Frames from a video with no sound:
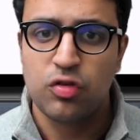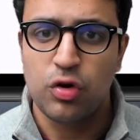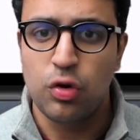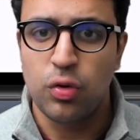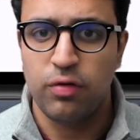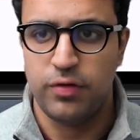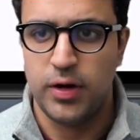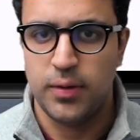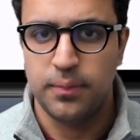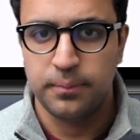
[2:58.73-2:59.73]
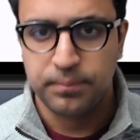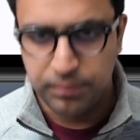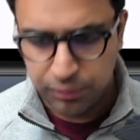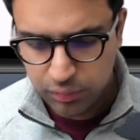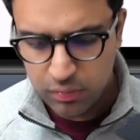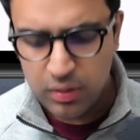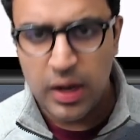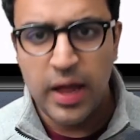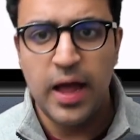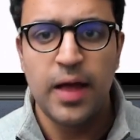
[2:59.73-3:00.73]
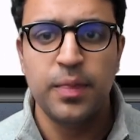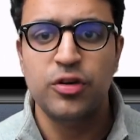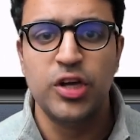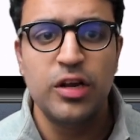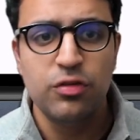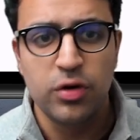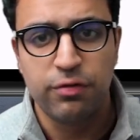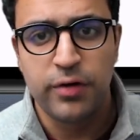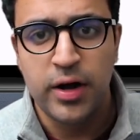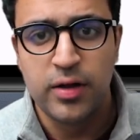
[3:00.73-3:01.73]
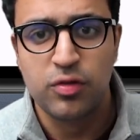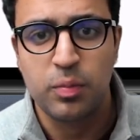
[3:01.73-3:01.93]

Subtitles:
notifier. And the change notifier is